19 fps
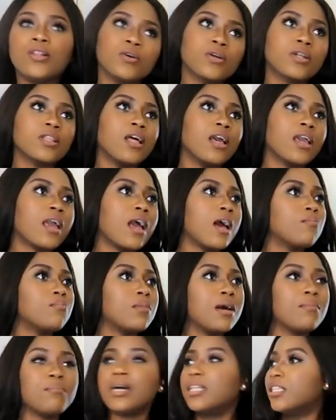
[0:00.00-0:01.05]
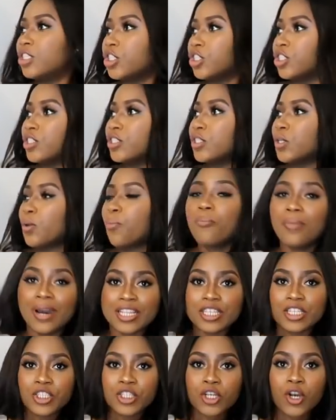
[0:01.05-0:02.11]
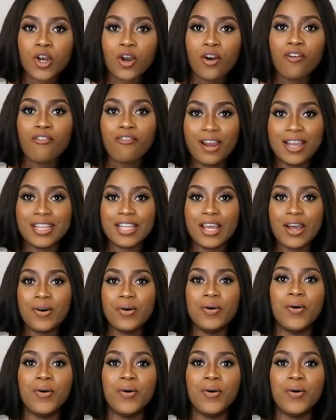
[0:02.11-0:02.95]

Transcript: I look like I'm my manager's manager right now